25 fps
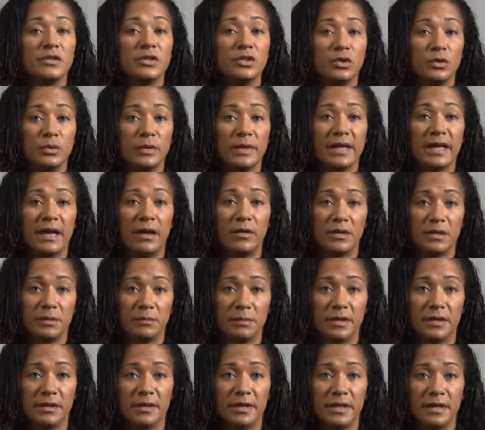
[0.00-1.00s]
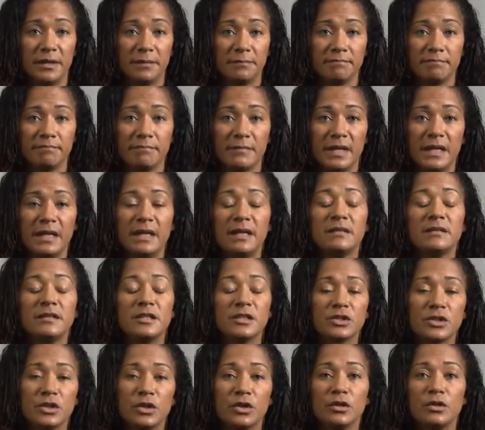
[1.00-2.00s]
the new accounting period.
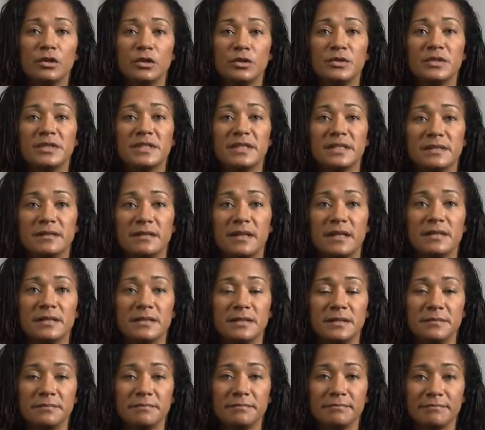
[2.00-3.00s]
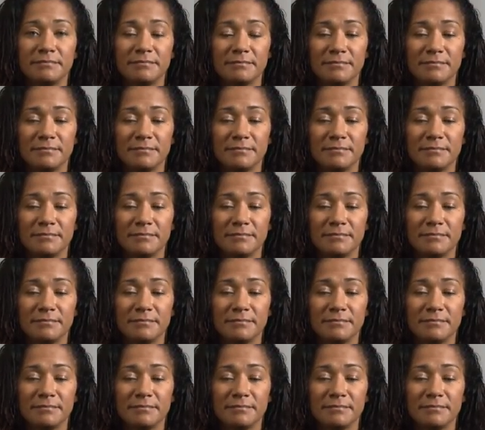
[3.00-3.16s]
This concludes this lesson.